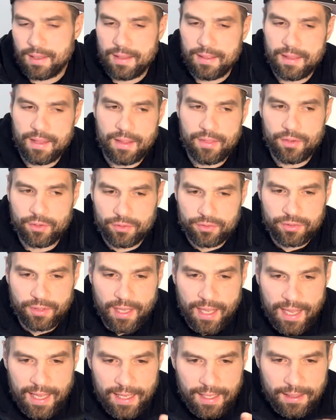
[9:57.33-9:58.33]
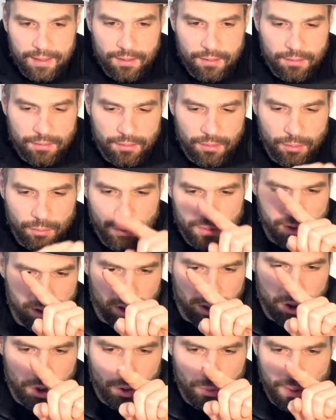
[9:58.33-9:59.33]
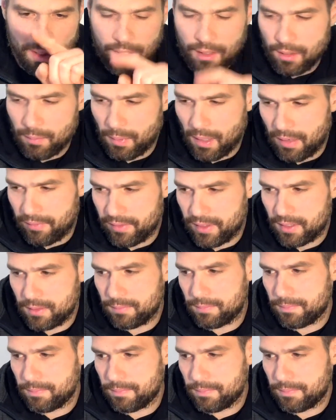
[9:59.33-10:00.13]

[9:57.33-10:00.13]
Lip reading: Then there's the N with a comma above it.